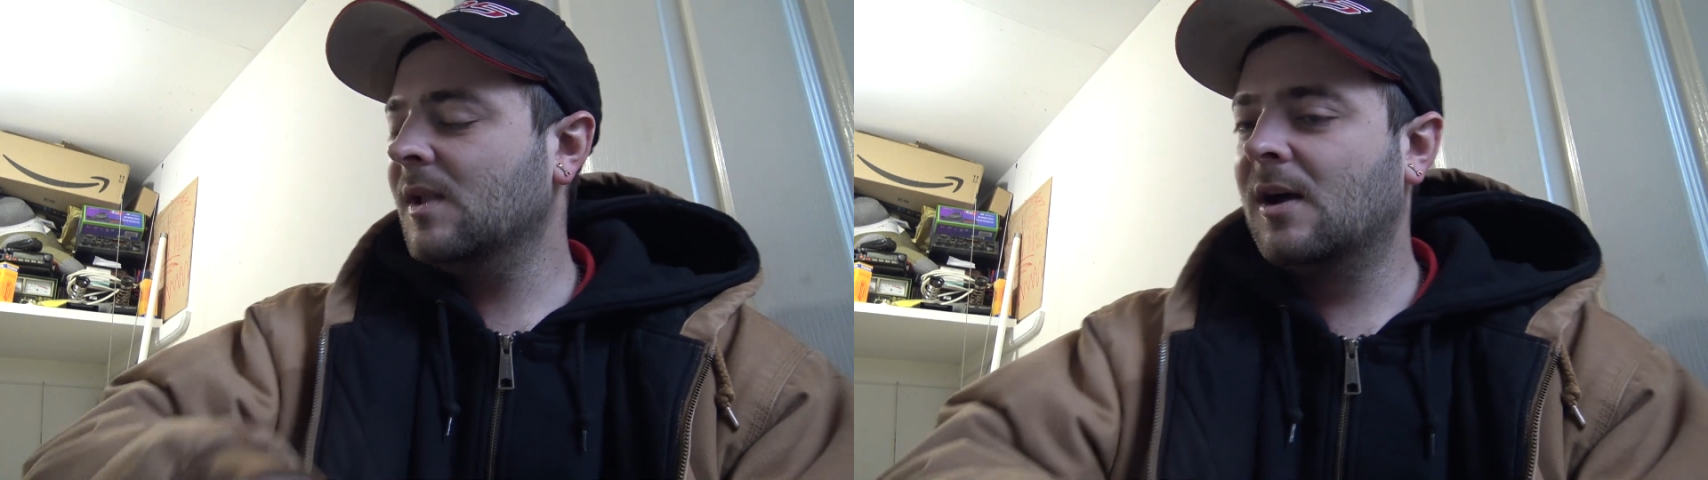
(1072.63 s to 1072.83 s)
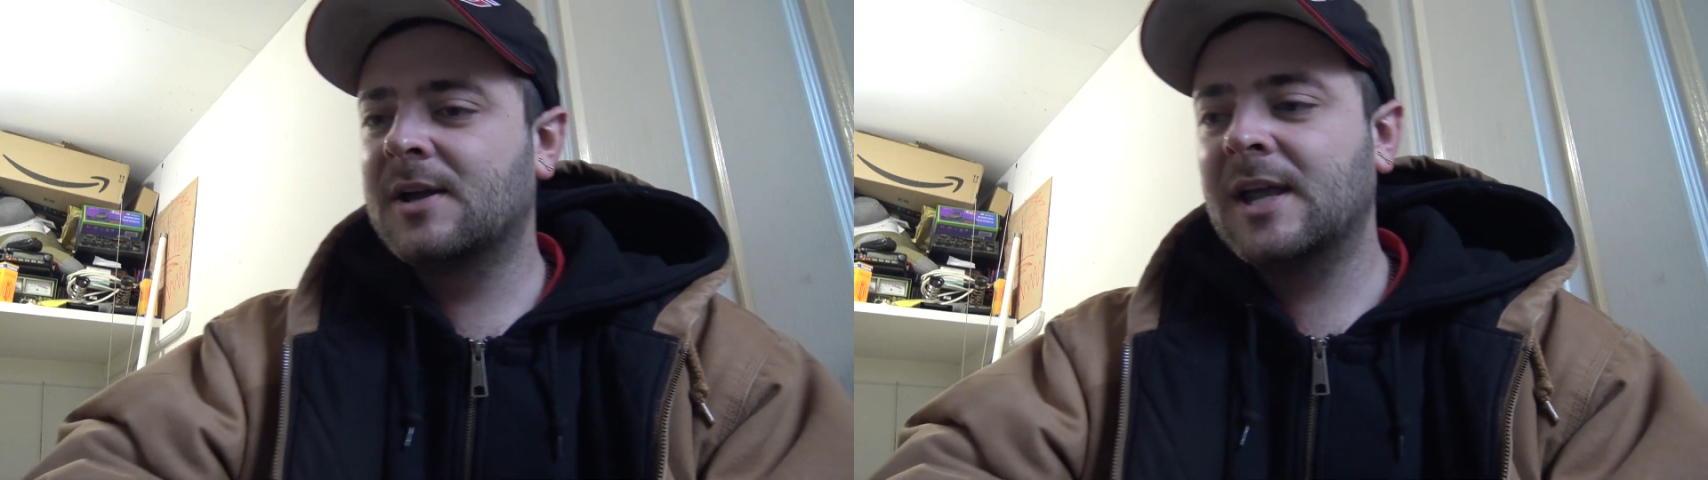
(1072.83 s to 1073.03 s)

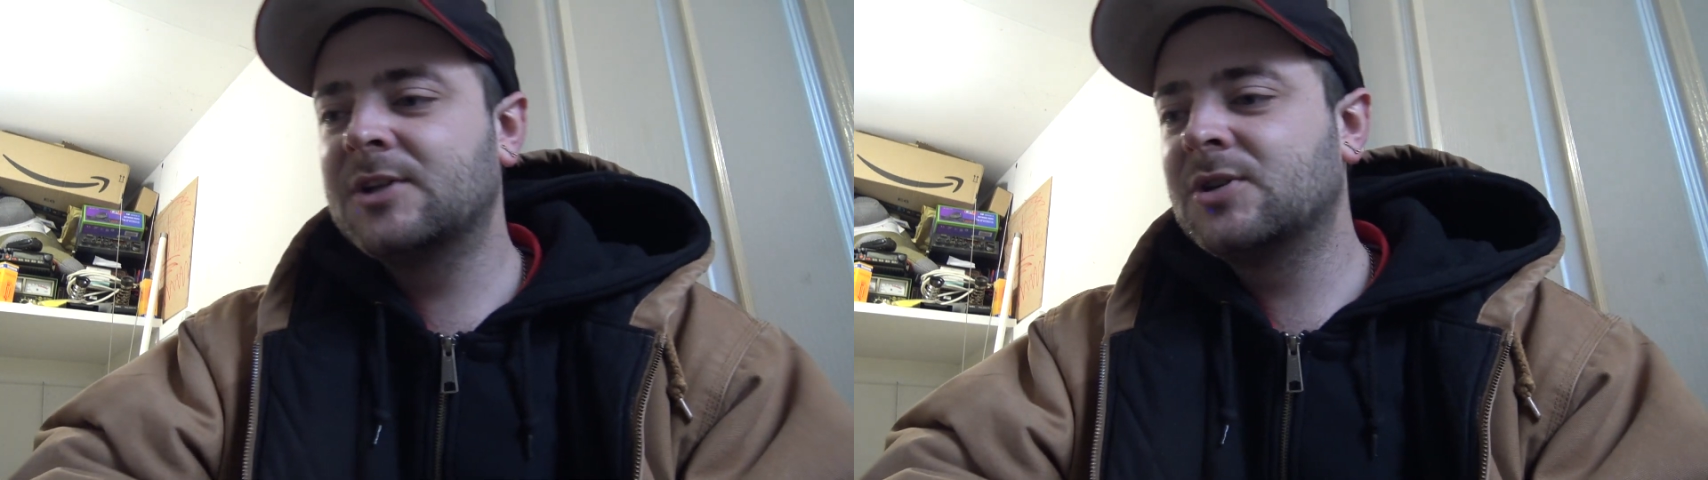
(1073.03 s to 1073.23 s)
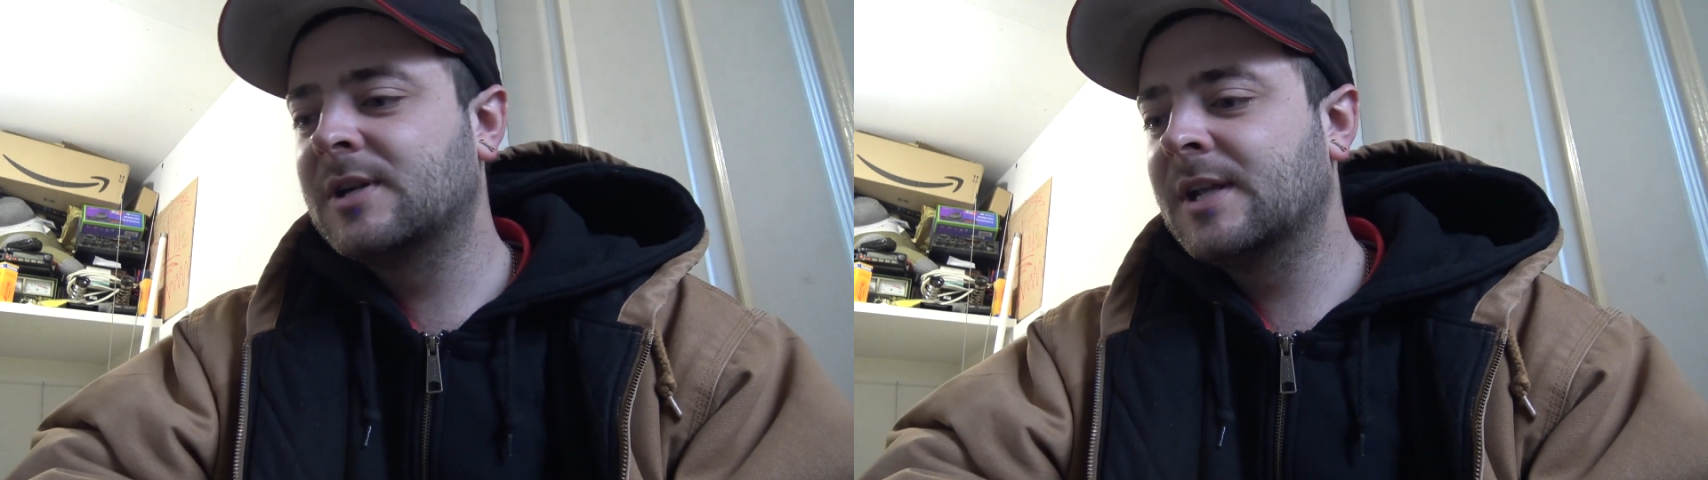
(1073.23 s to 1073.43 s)
I'll
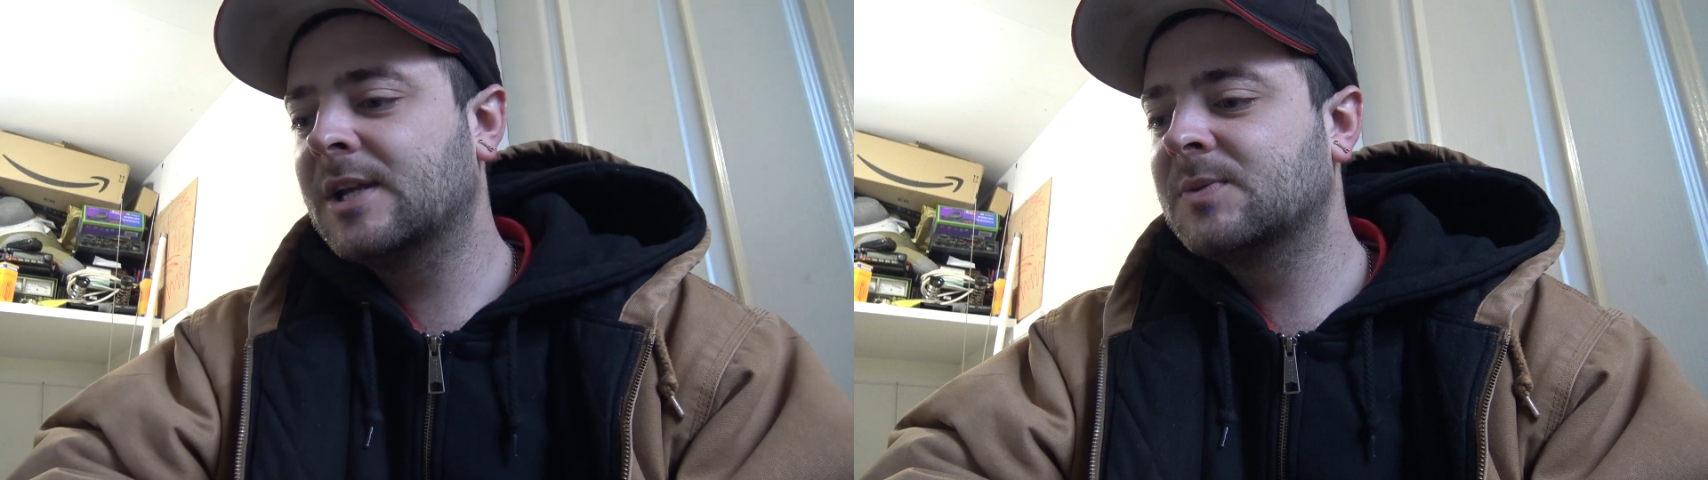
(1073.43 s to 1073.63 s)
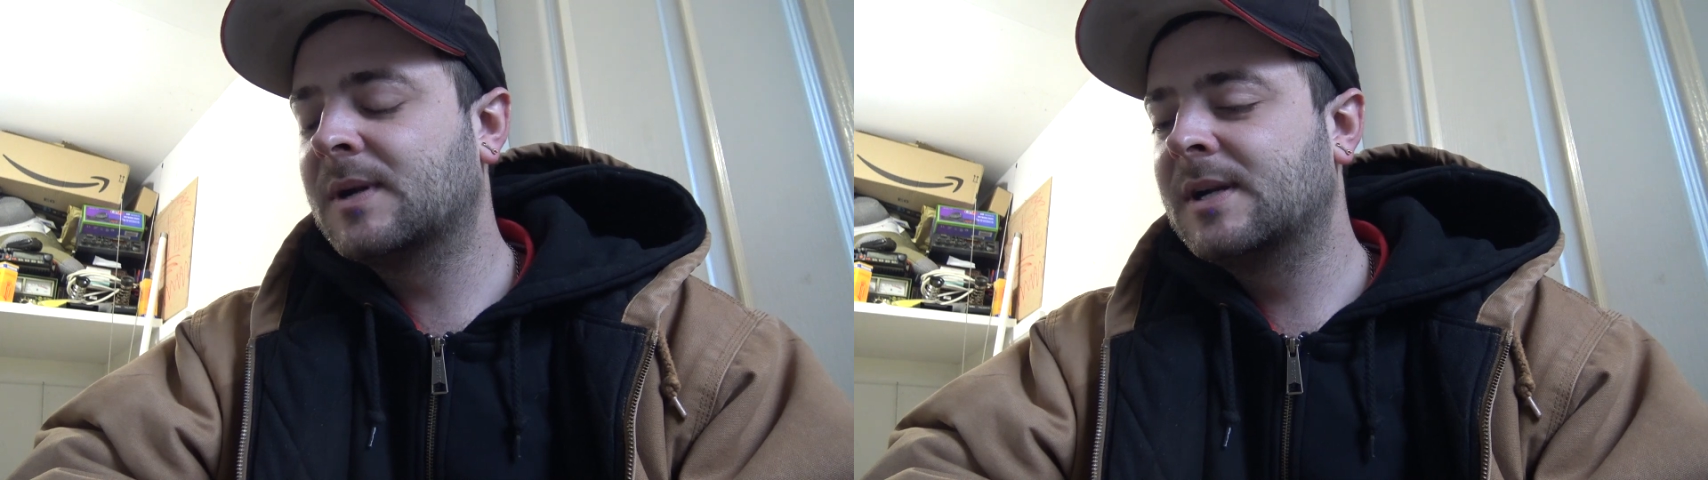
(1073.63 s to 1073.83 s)
catch you on the
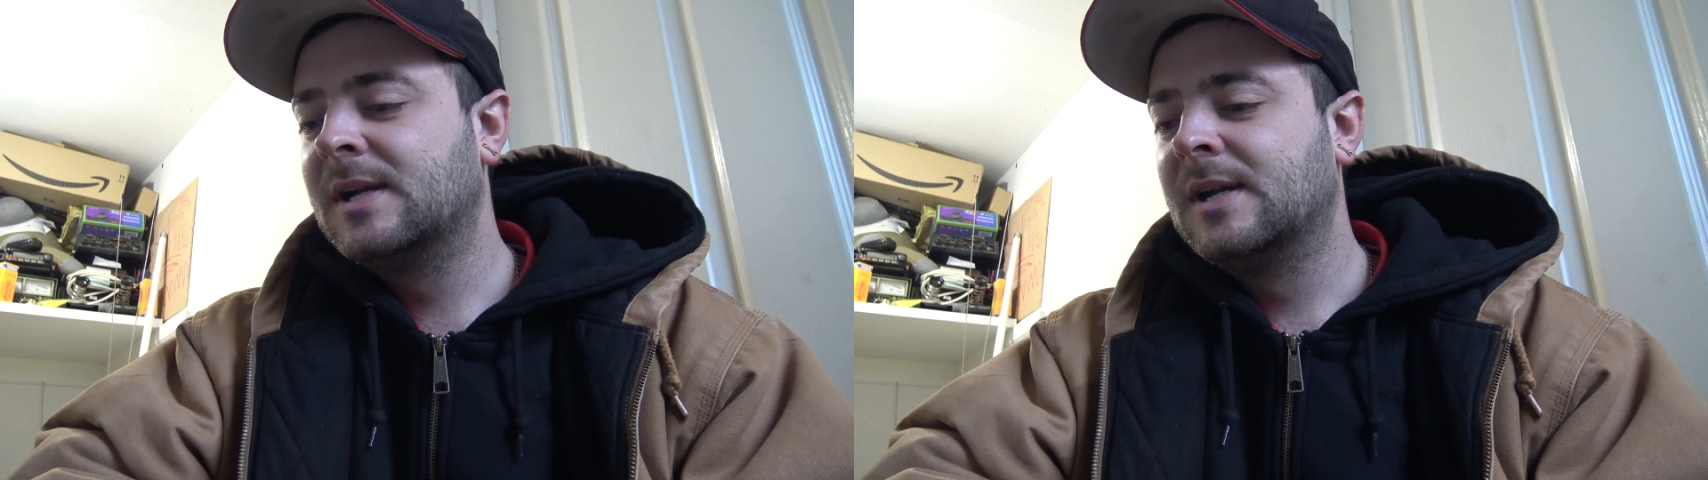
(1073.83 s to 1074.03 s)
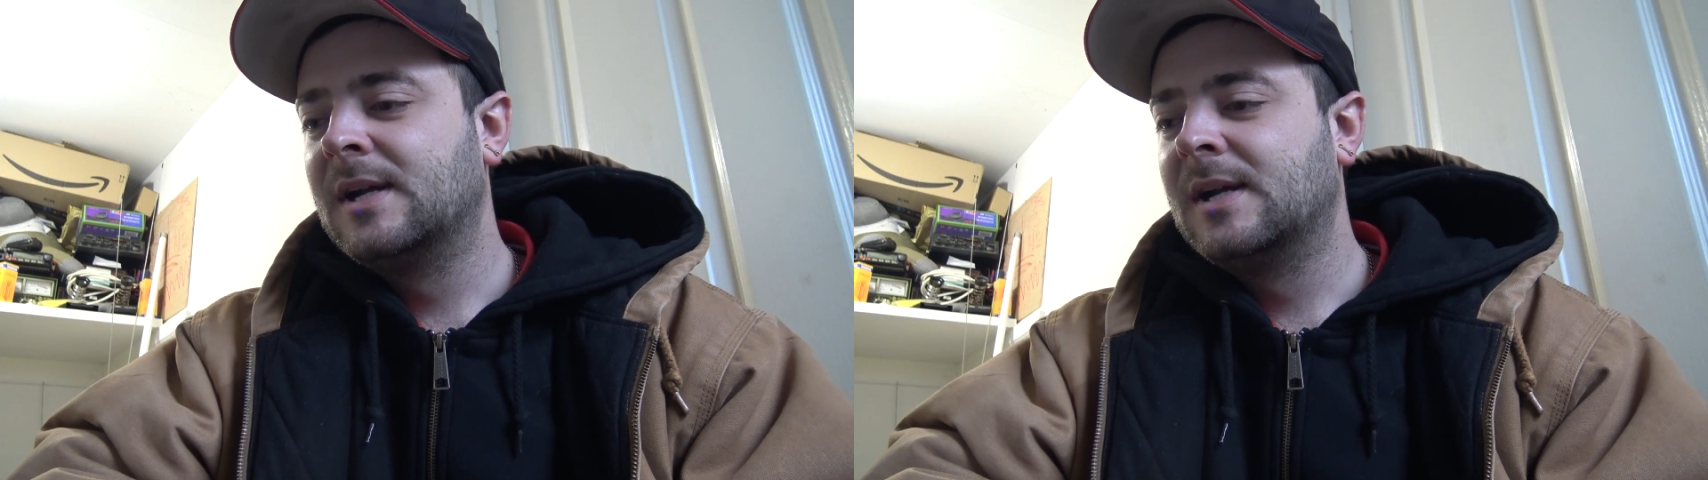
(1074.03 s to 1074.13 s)
next one,